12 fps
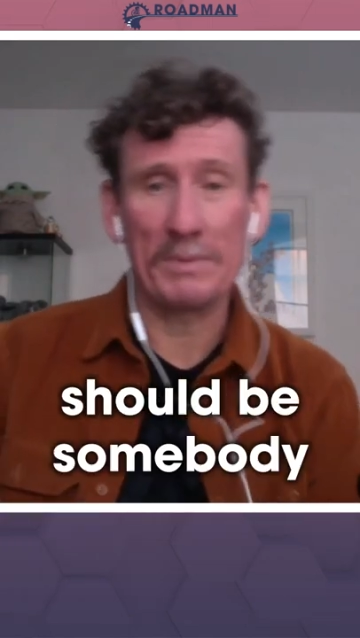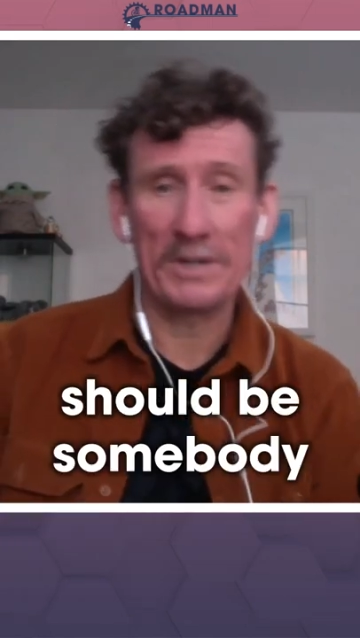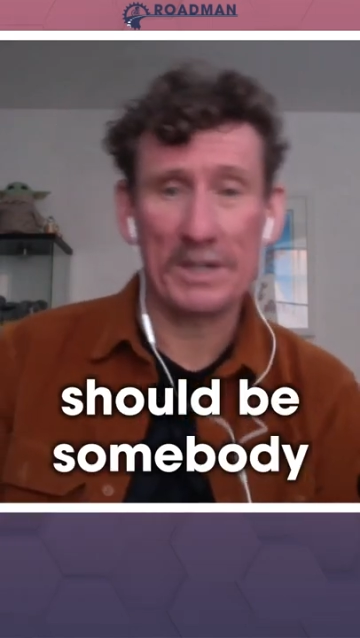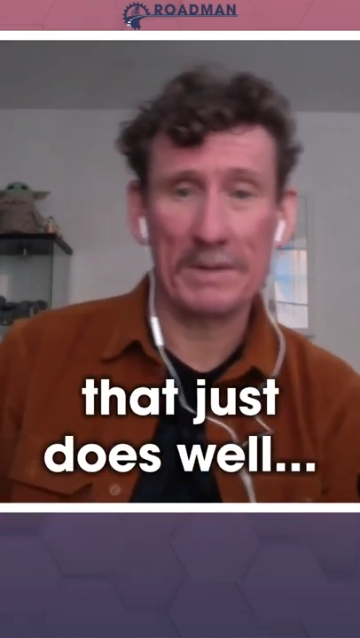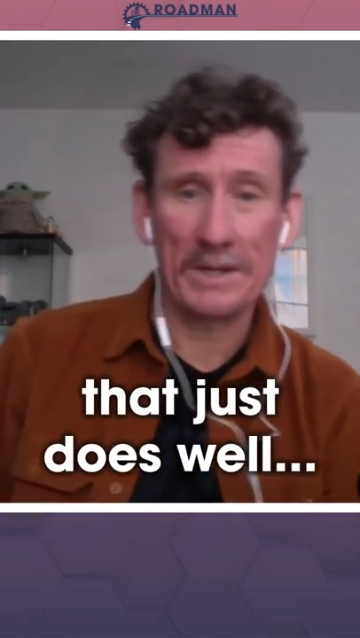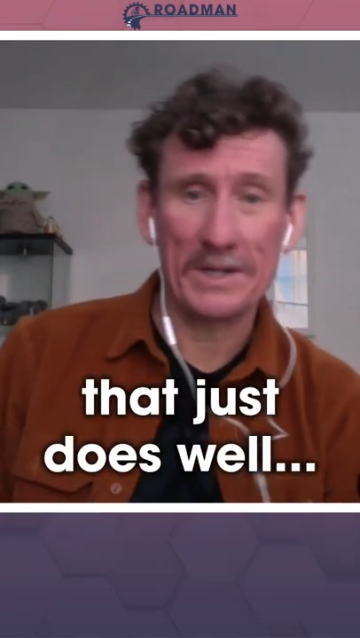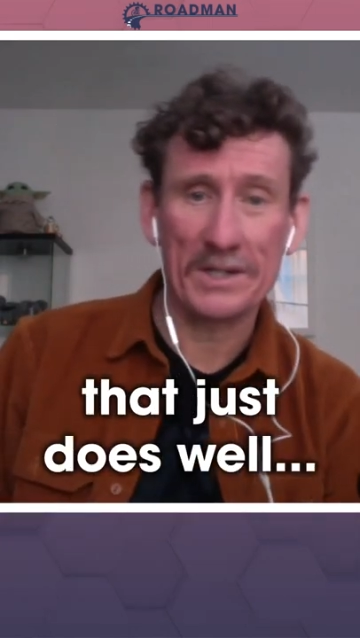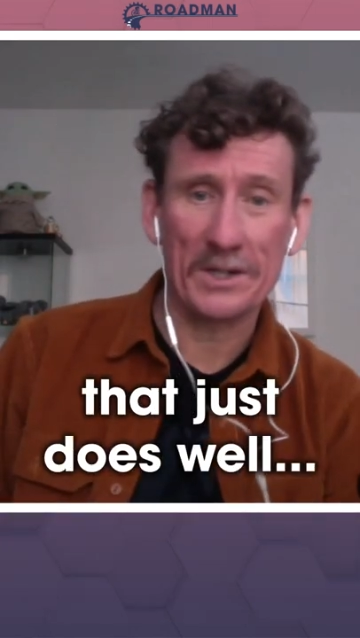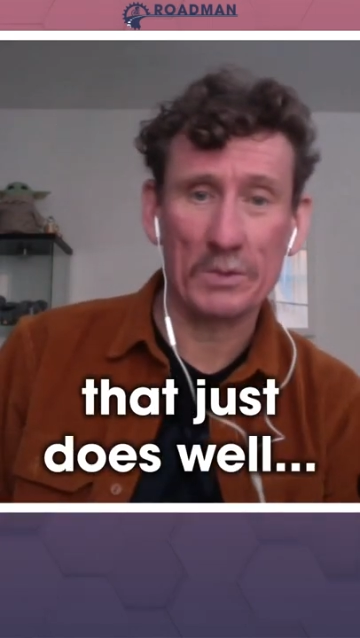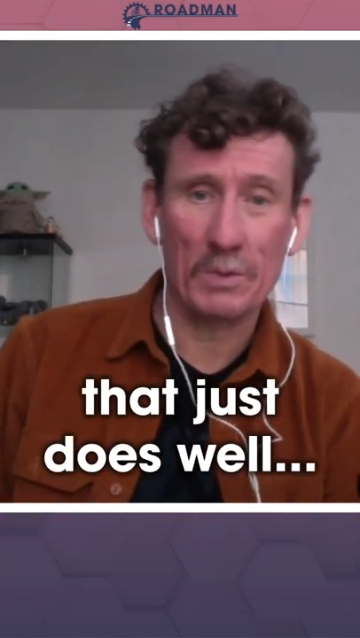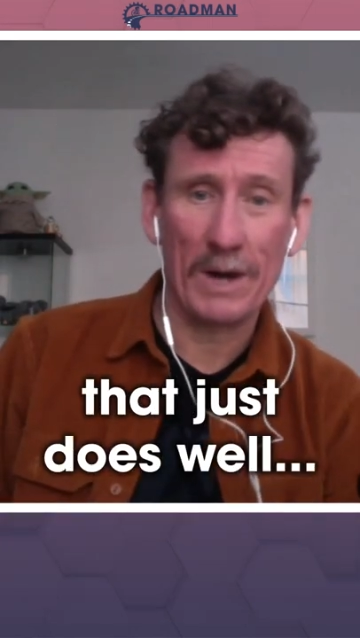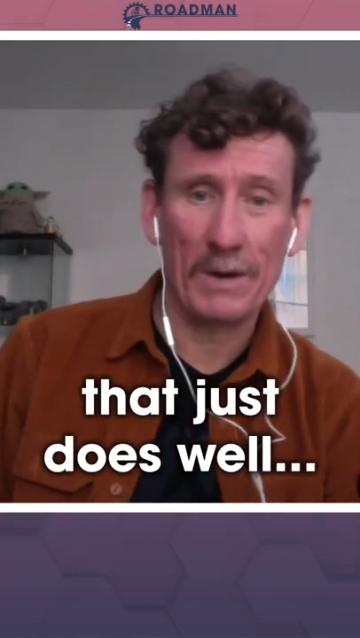be something that just
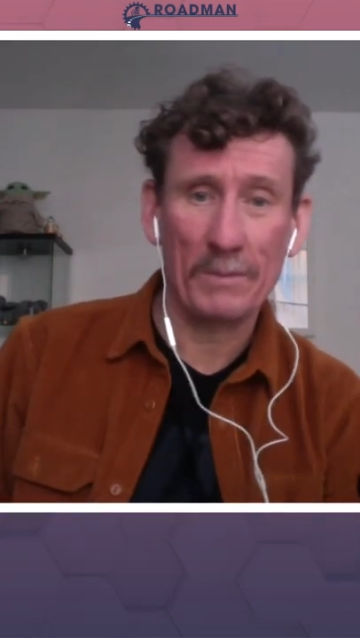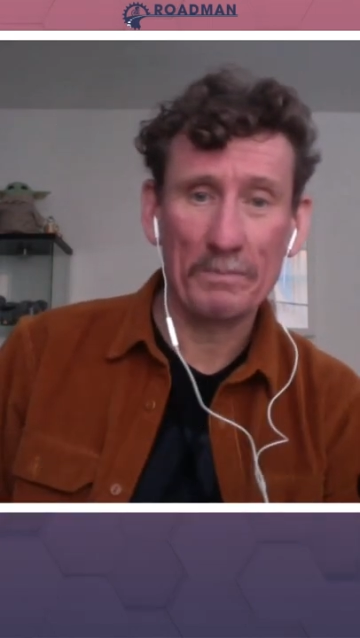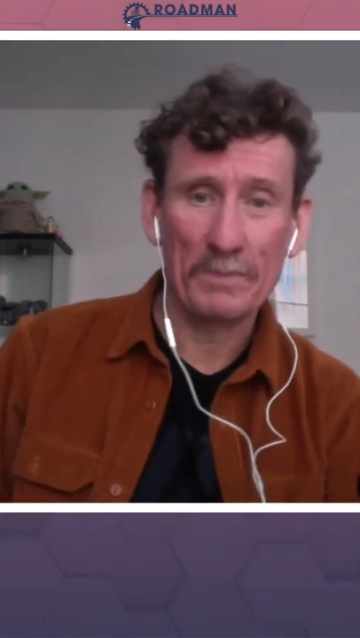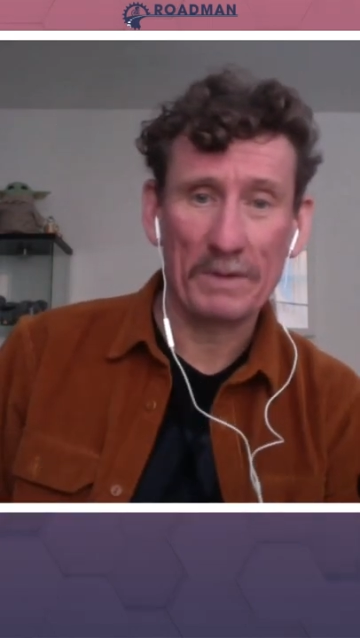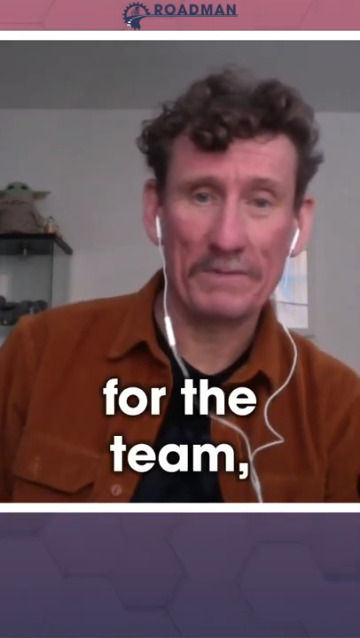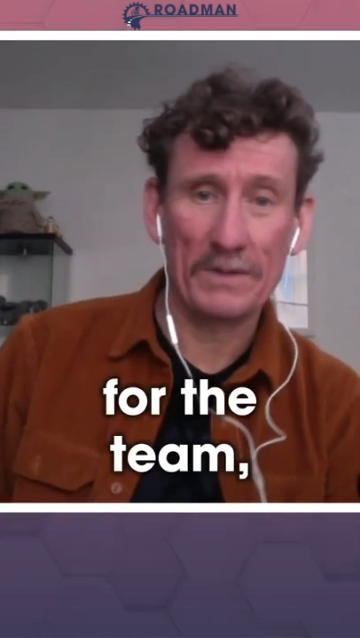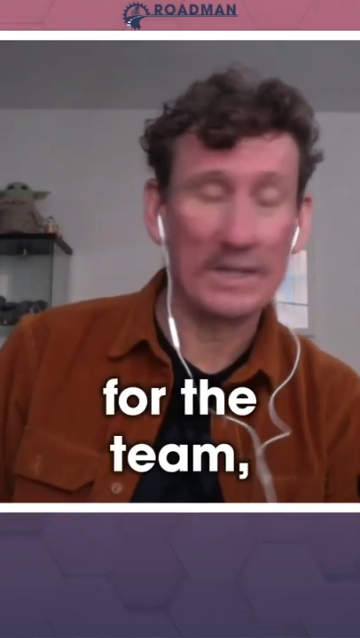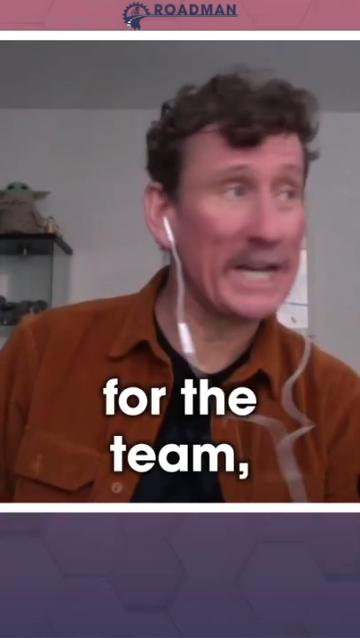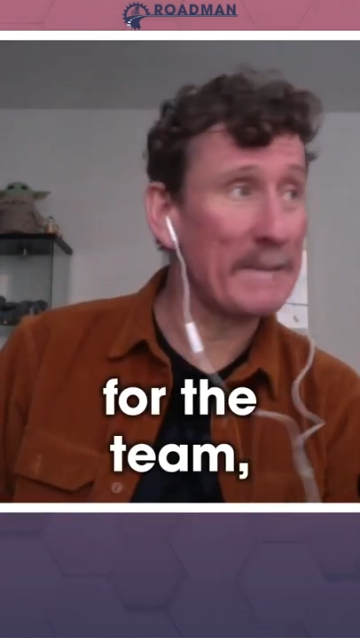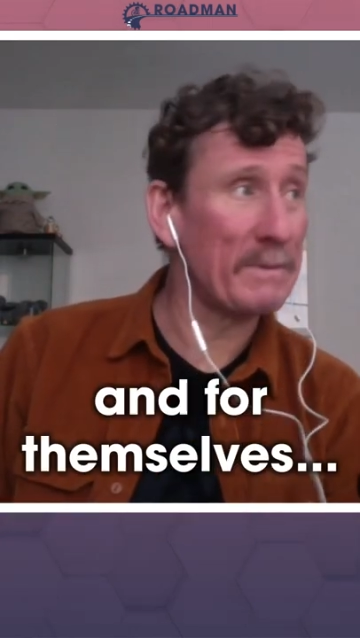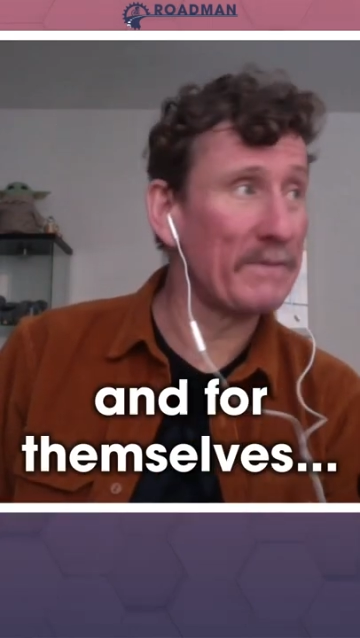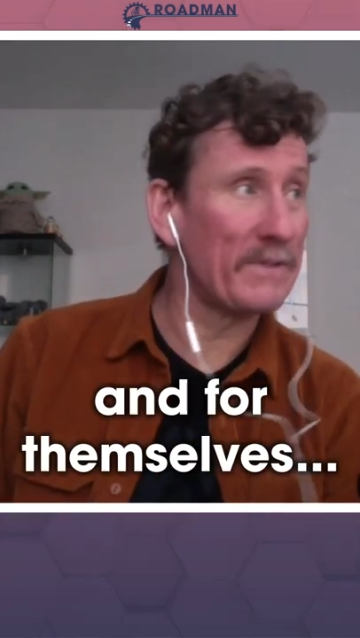does well for the
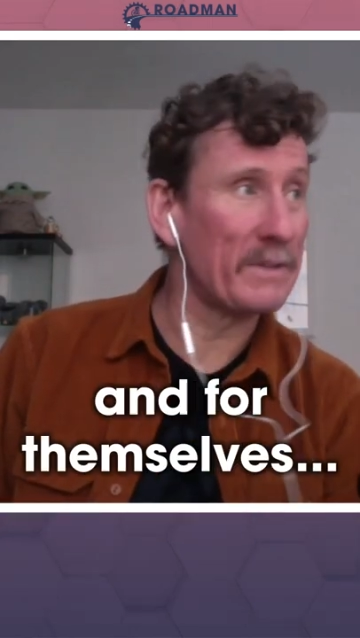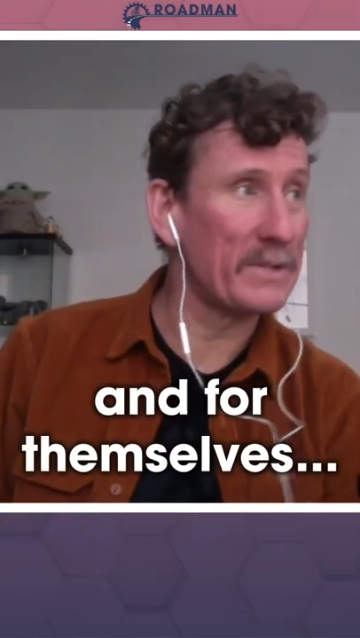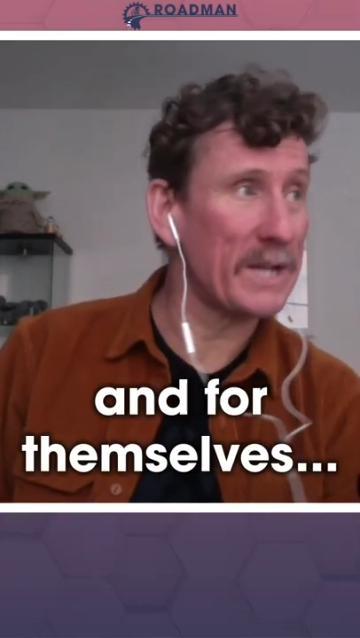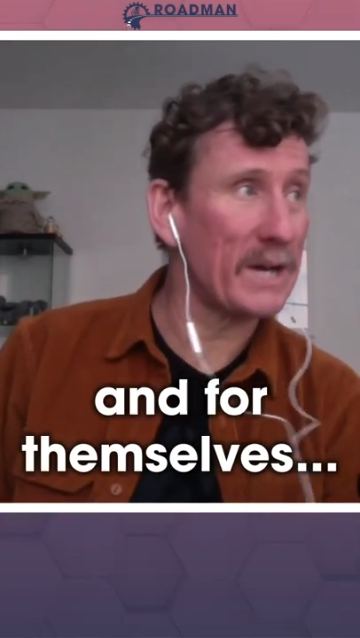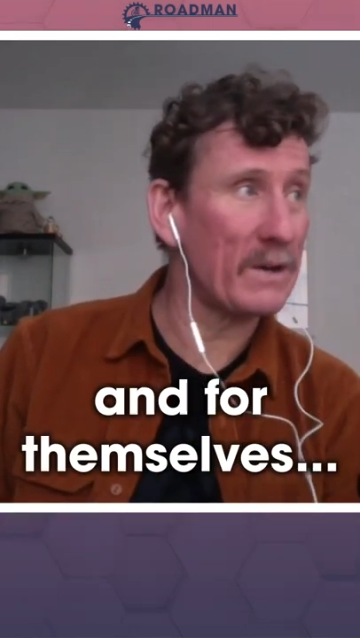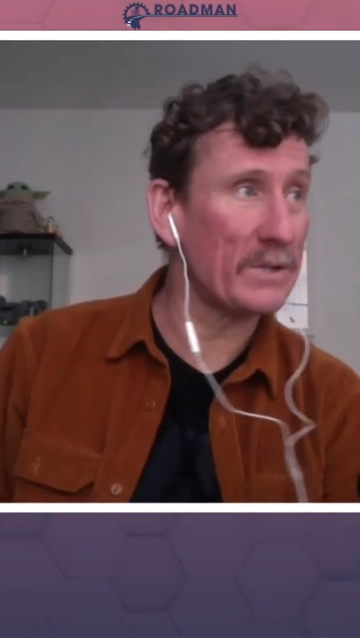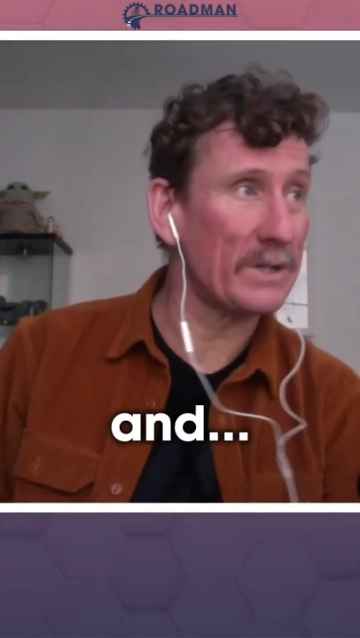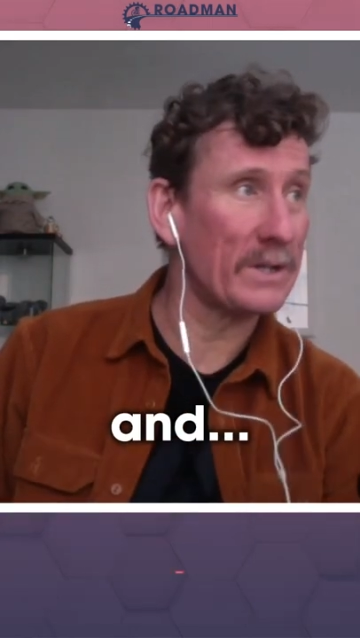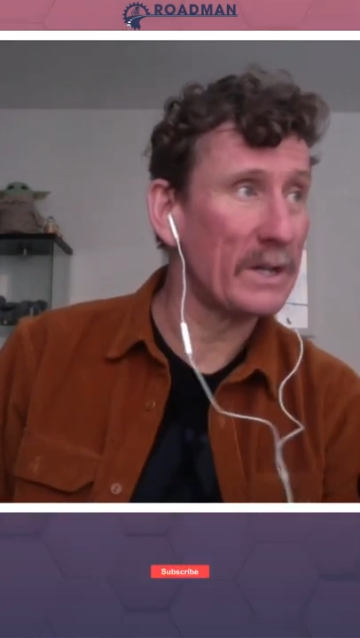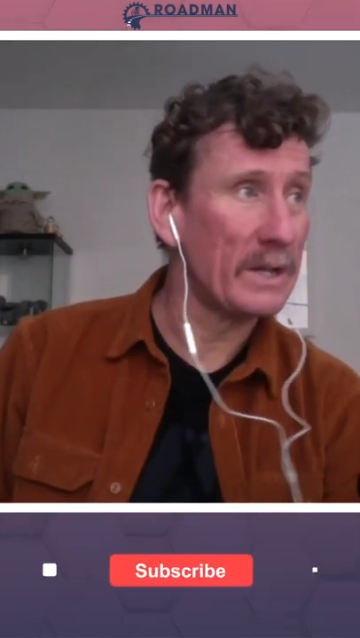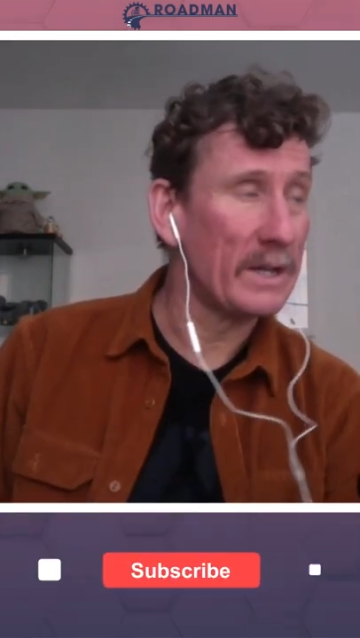team and for themselves and